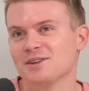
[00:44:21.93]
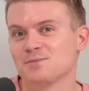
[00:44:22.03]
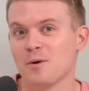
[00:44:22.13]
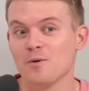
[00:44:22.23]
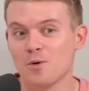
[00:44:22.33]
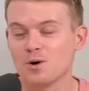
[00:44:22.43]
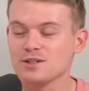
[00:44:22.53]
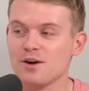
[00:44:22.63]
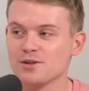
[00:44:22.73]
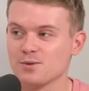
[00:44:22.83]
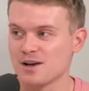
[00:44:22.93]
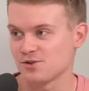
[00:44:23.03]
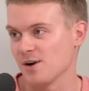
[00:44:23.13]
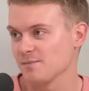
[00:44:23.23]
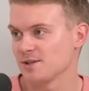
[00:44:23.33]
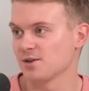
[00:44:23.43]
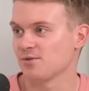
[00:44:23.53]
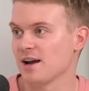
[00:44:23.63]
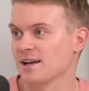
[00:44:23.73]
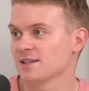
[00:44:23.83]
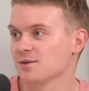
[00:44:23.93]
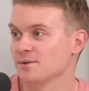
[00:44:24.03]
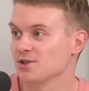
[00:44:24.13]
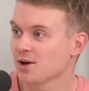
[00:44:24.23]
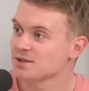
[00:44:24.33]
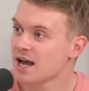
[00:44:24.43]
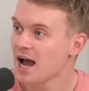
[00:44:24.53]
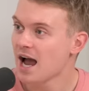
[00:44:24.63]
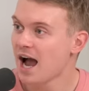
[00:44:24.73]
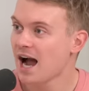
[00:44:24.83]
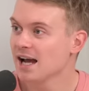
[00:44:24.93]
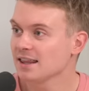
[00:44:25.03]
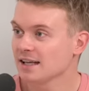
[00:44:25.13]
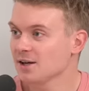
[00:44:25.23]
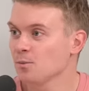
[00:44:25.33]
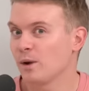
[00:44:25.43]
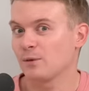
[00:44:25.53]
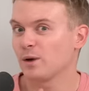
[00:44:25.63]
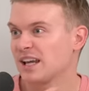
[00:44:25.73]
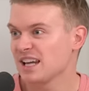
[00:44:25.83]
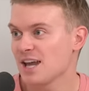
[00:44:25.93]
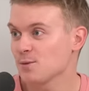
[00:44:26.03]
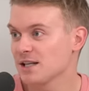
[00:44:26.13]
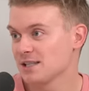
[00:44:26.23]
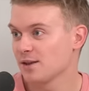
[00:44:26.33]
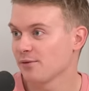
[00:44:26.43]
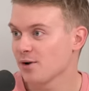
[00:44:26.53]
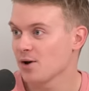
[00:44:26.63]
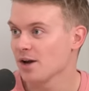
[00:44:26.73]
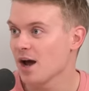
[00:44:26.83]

No, this woman walks over to Andrew. I'm stood right next to him, and she goes, "Hi, like, um, we we can get you into the front.